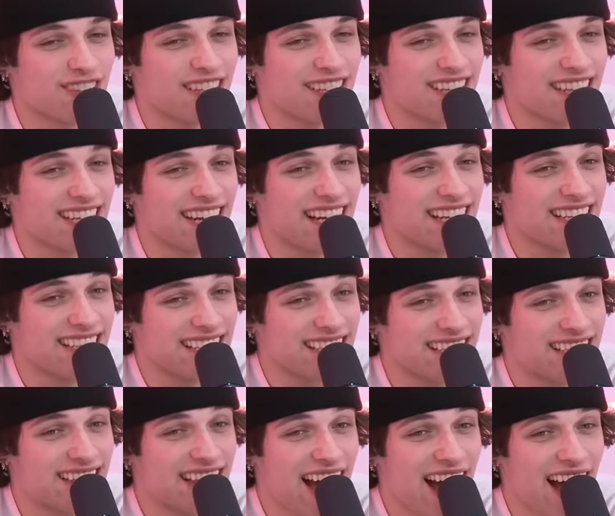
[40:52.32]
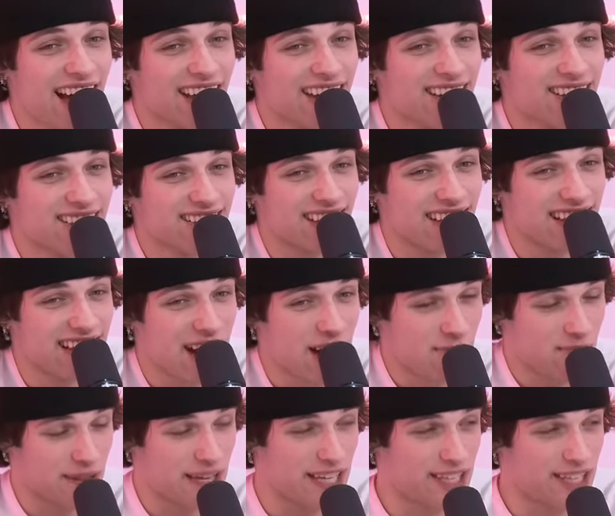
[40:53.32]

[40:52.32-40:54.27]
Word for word: anything and I need that, like I'm,